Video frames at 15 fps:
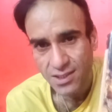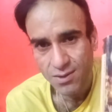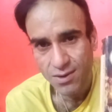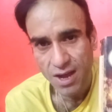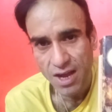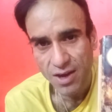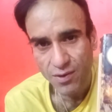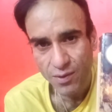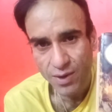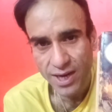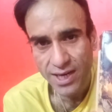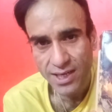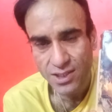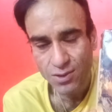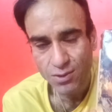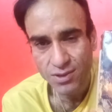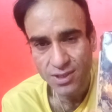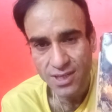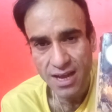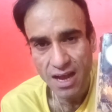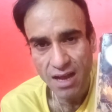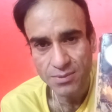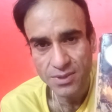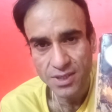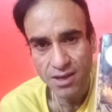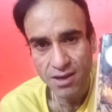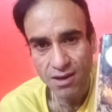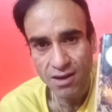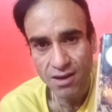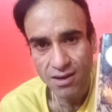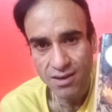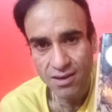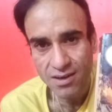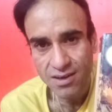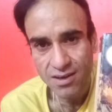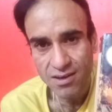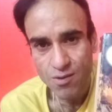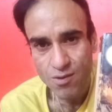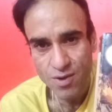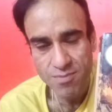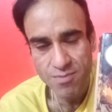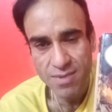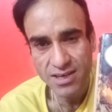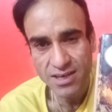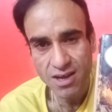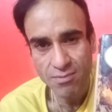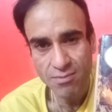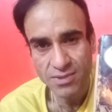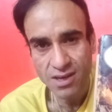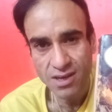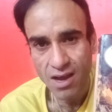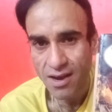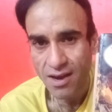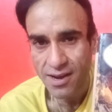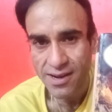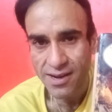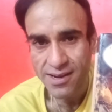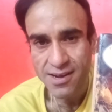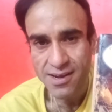do not read Jude the Obscure, written by Thomas Hardy.